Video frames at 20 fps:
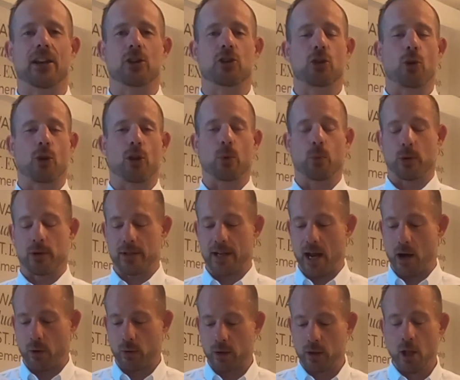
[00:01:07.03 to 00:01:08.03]
show that we're
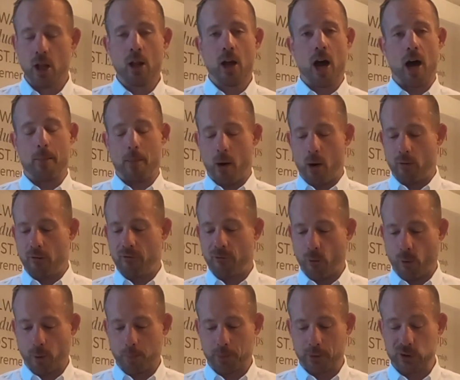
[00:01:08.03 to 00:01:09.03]
down about
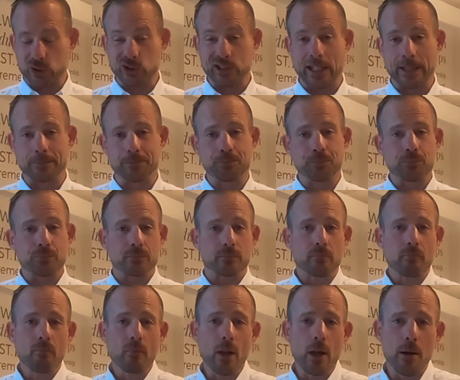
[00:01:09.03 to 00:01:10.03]
4%.
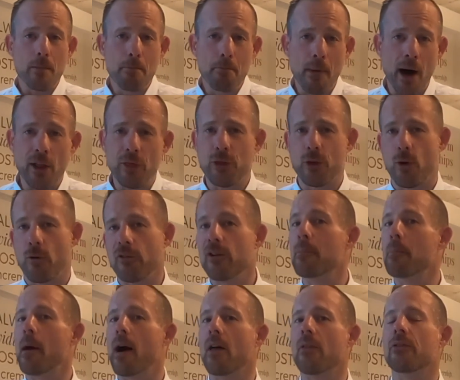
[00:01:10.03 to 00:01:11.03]
Month over
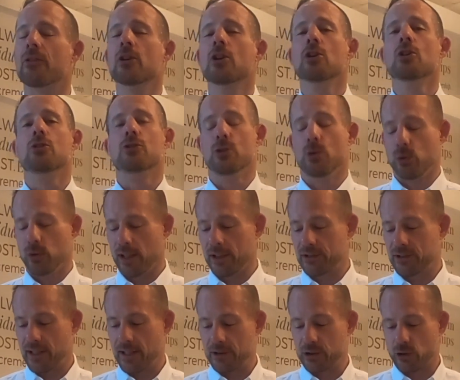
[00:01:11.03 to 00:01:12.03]
month, new
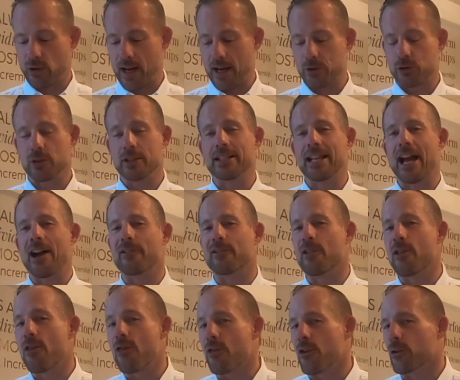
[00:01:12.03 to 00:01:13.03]
listings are actually down
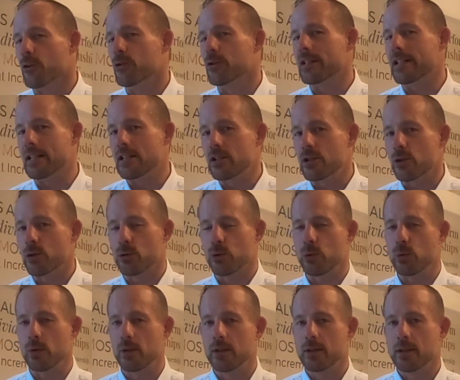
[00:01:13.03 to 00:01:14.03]

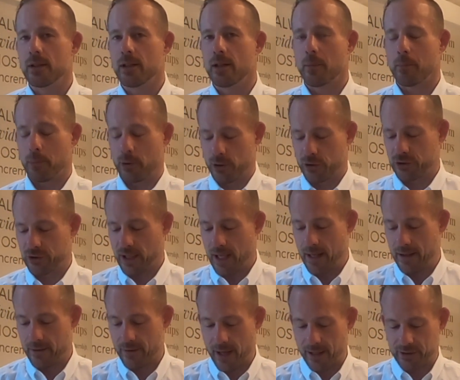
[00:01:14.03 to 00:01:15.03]

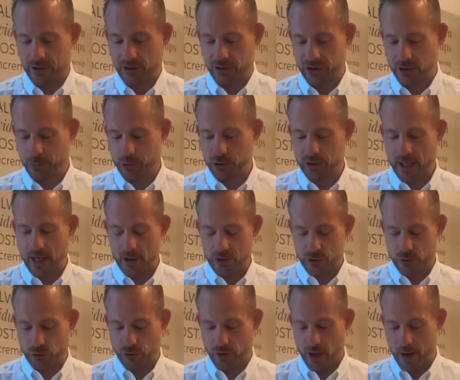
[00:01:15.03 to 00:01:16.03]
32%. That's a
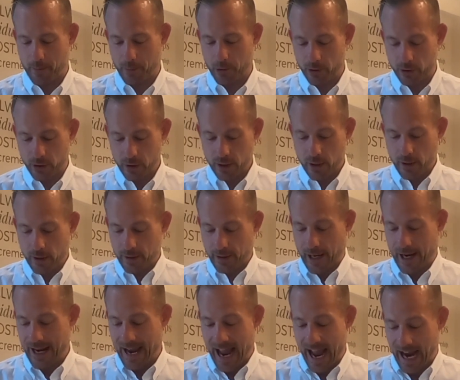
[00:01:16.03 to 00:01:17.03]
substantial number.
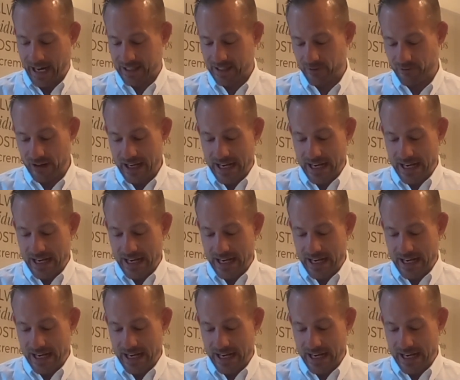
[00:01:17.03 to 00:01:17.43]
Okay, active